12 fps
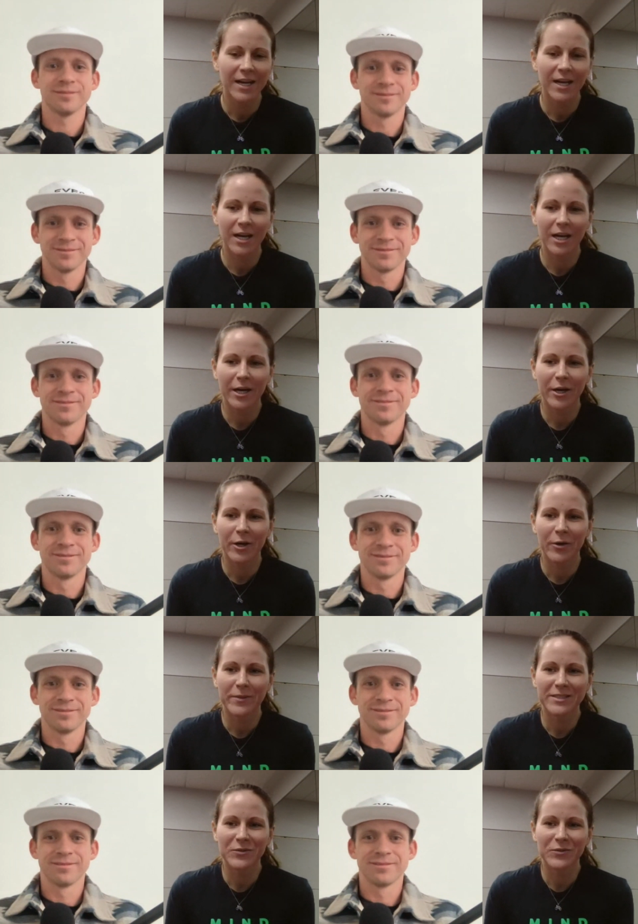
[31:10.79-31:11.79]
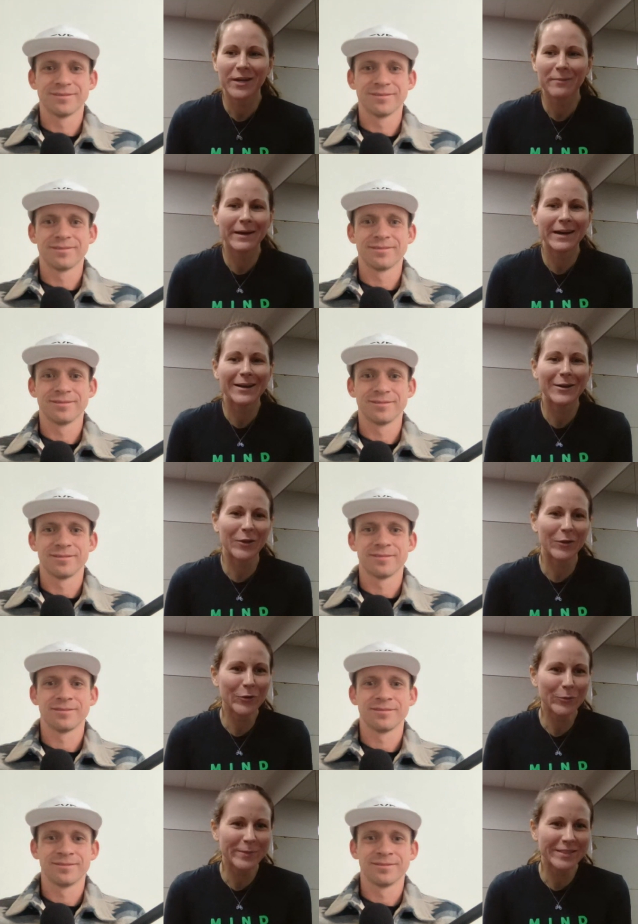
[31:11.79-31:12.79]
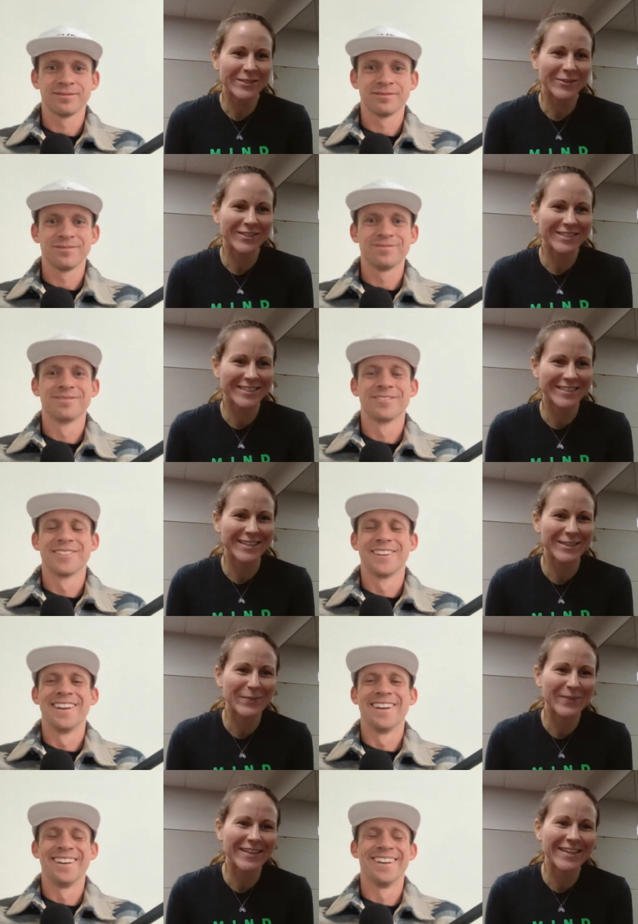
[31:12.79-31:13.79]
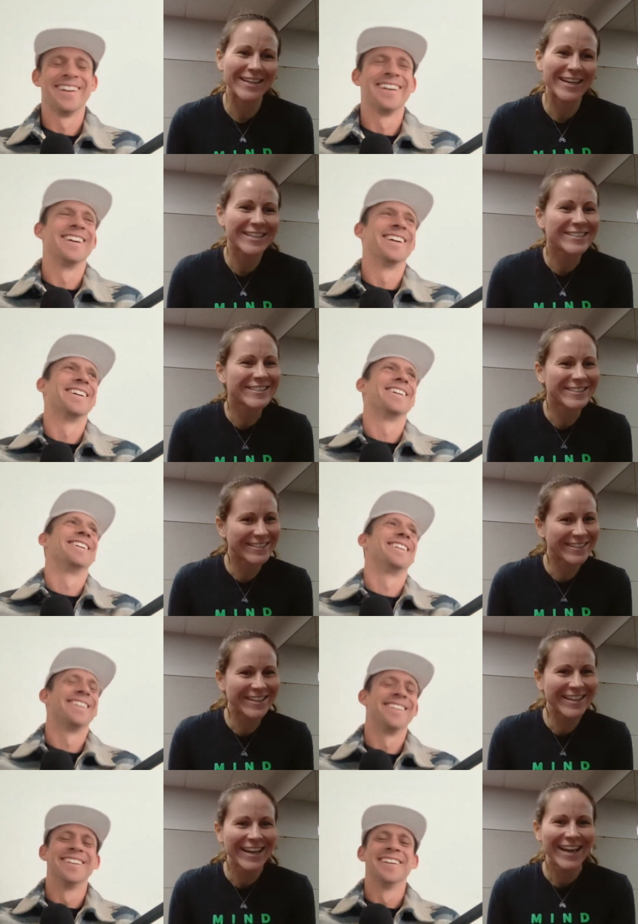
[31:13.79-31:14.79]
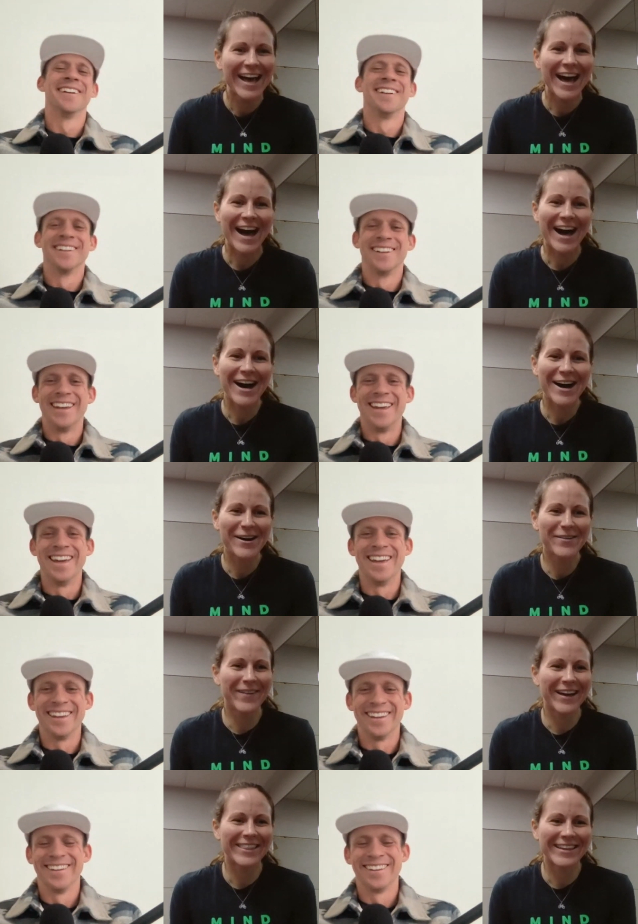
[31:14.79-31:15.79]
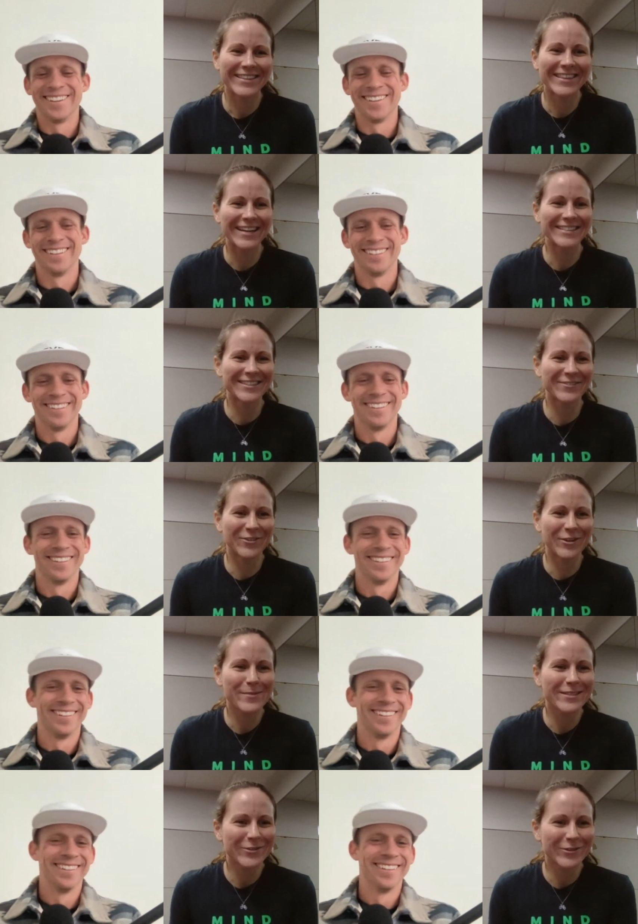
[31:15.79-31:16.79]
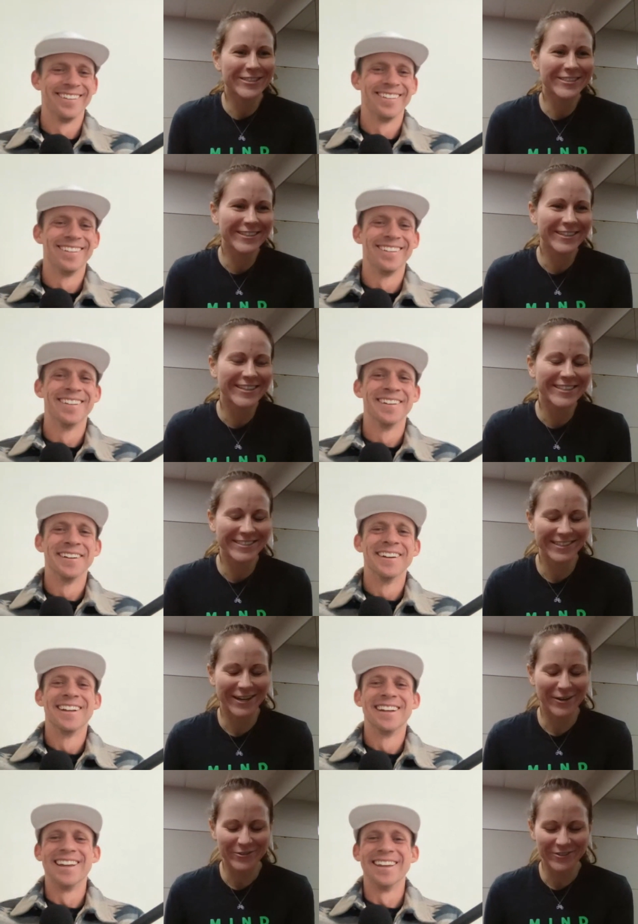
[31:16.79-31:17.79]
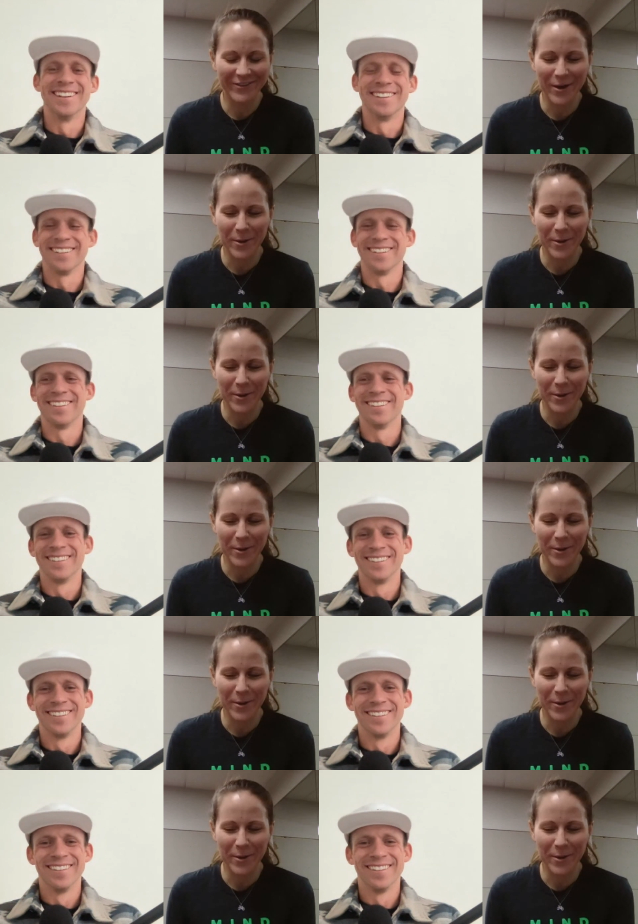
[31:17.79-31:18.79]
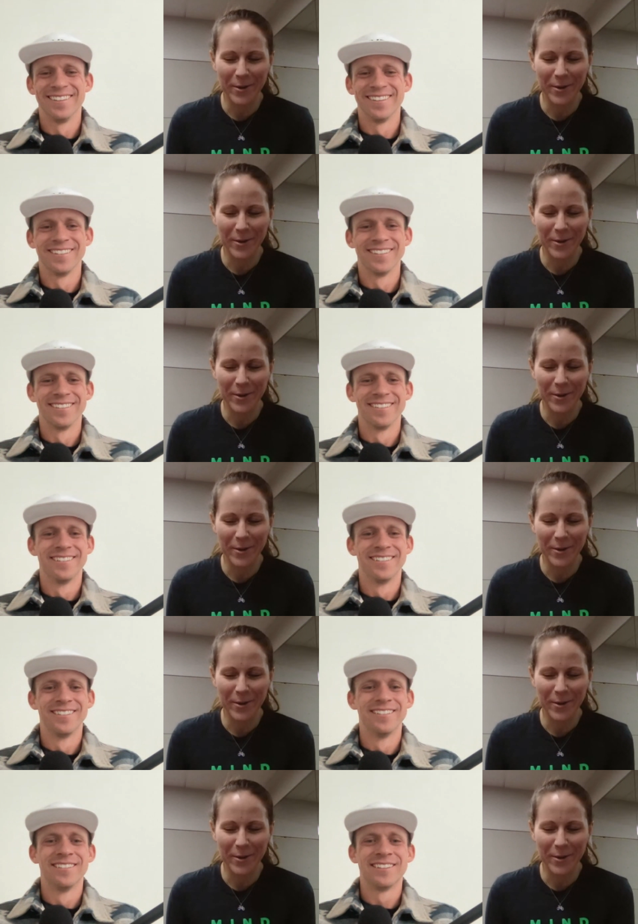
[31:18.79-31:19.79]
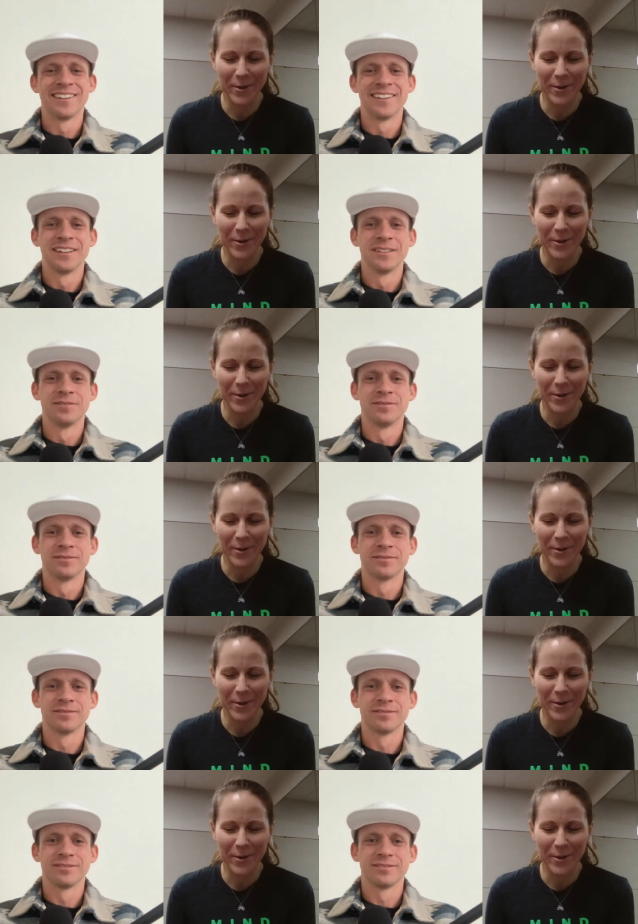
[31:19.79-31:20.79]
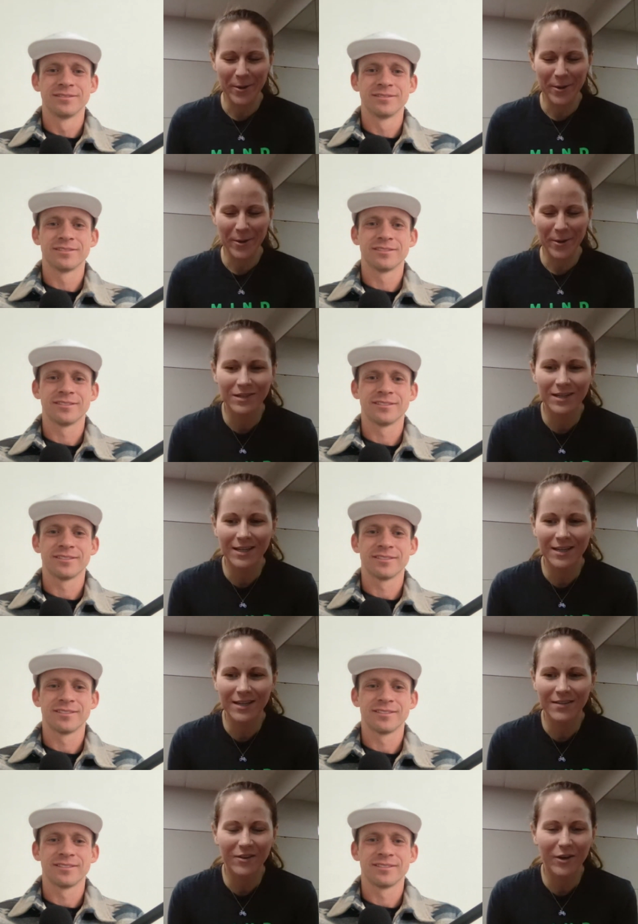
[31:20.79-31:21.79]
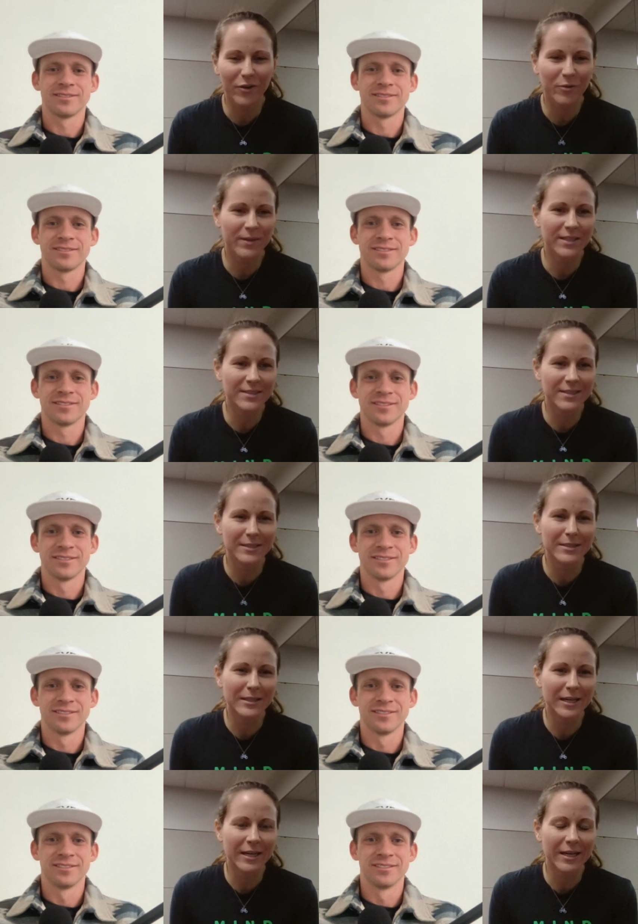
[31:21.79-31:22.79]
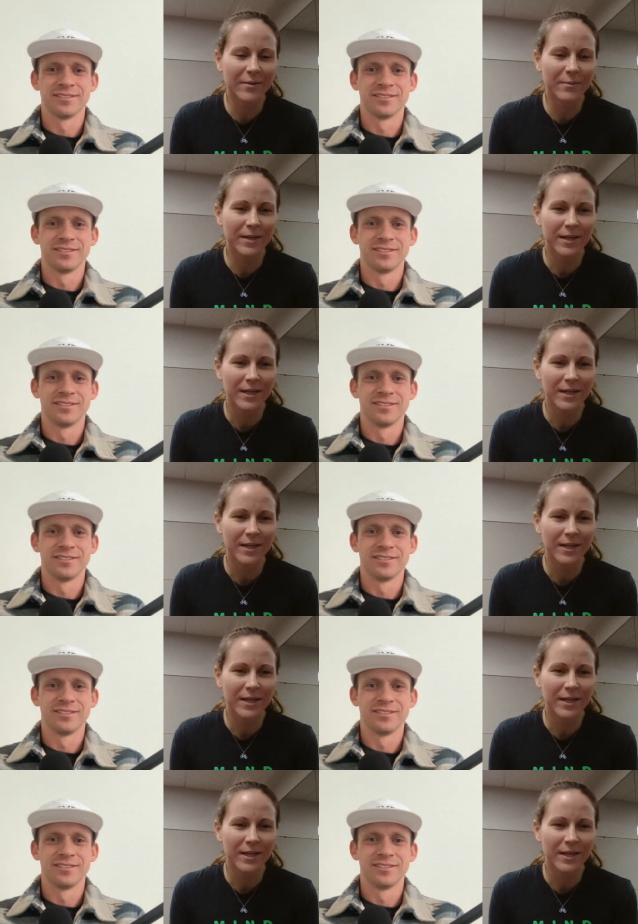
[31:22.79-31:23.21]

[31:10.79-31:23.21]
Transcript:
Speaker 1: Um, it's a one mile loop, so it's going to be interesting um, I think that's a form of torture in itself. But um, we will see how that goes. Uh, the best way to follow me is Instagram.